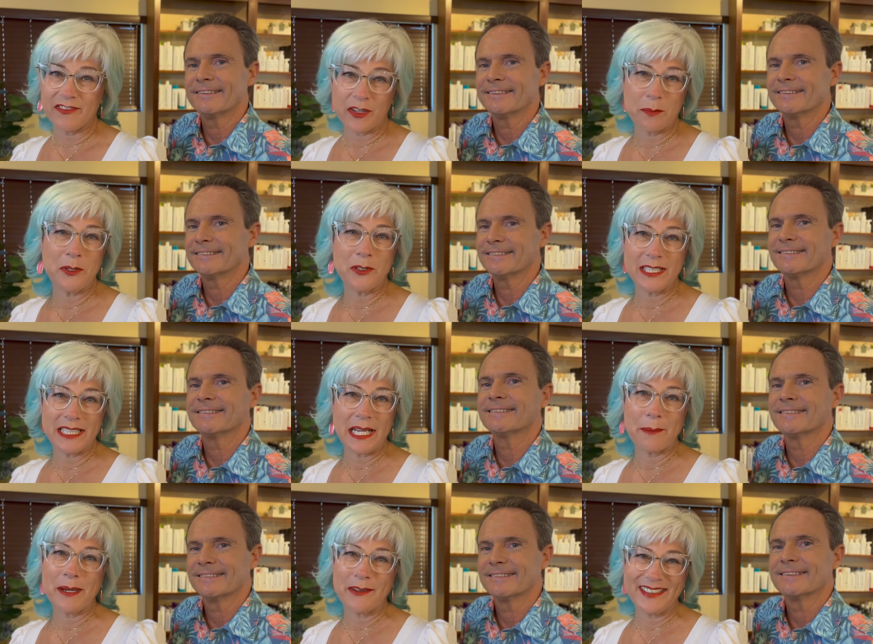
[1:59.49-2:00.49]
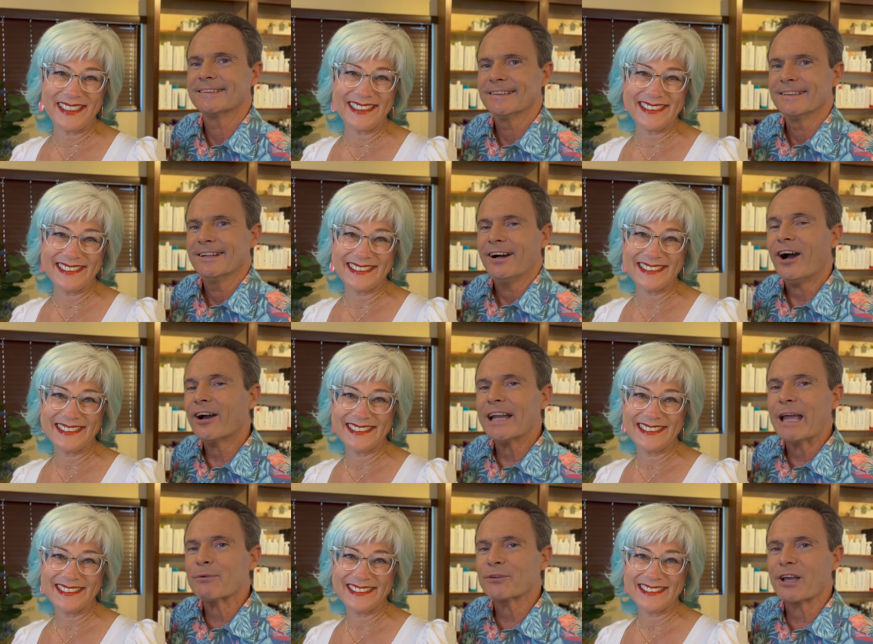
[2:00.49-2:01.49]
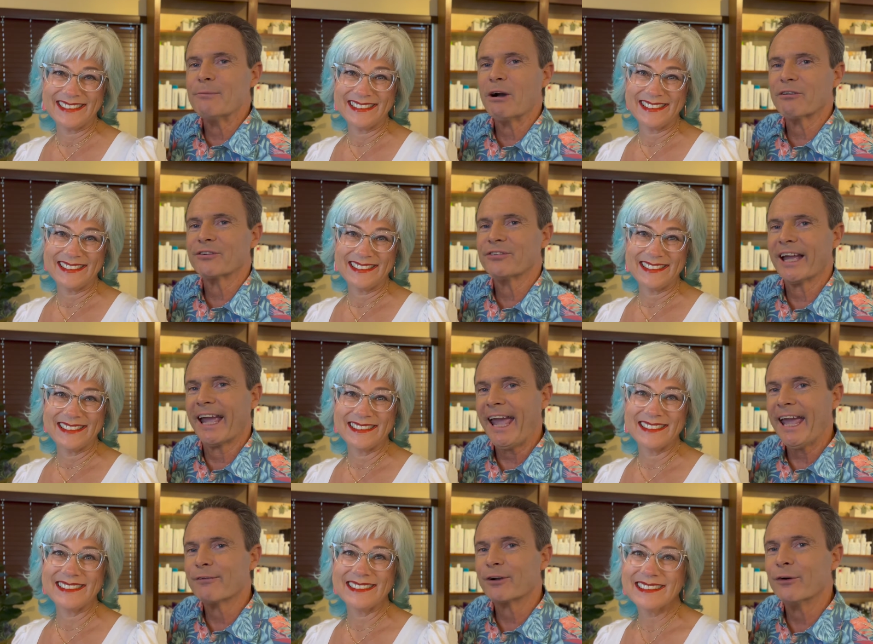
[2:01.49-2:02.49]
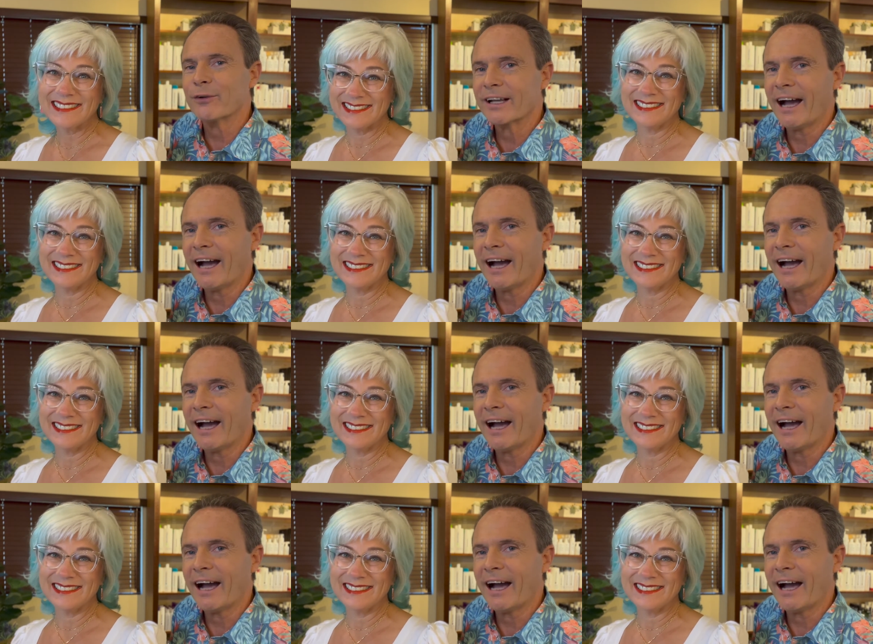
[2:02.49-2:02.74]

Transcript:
Speaker 1: of community on Maui
Speaker 2: our neighbors come over and say, "Hey, we're going to